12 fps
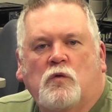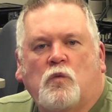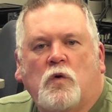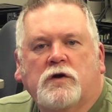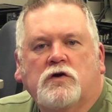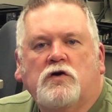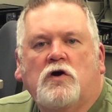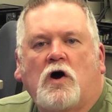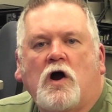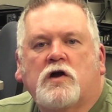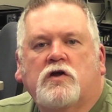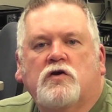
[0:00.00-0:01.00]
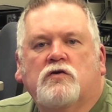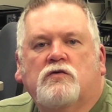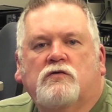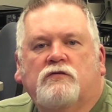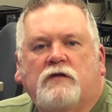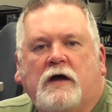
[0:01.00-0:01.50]
one could
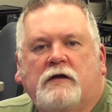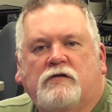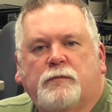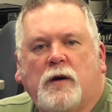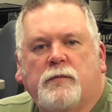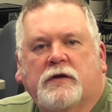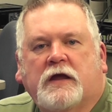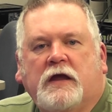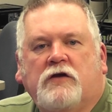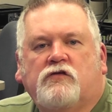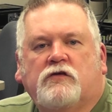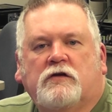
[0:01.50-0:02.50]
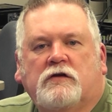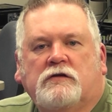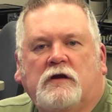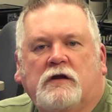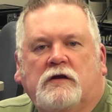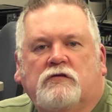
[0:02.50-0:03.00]
argue that his
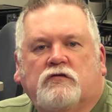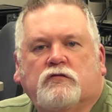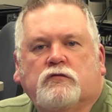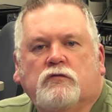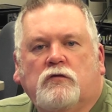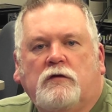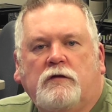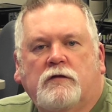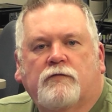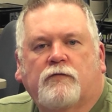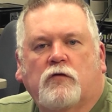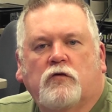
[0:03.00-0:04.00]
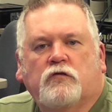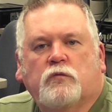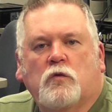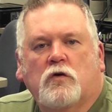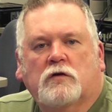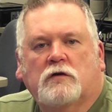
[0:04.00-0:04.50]
publication is truly the first
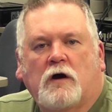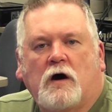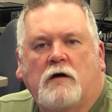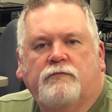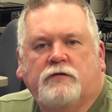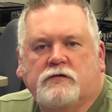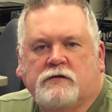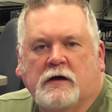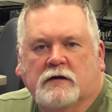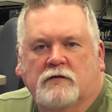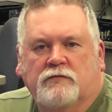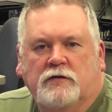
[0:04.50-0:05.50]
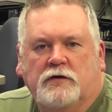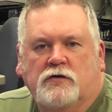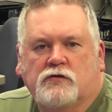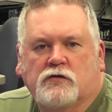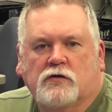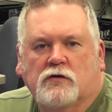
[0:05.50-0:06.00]
work of detective
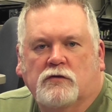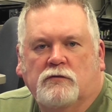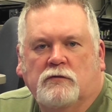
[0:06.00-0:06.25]
literature.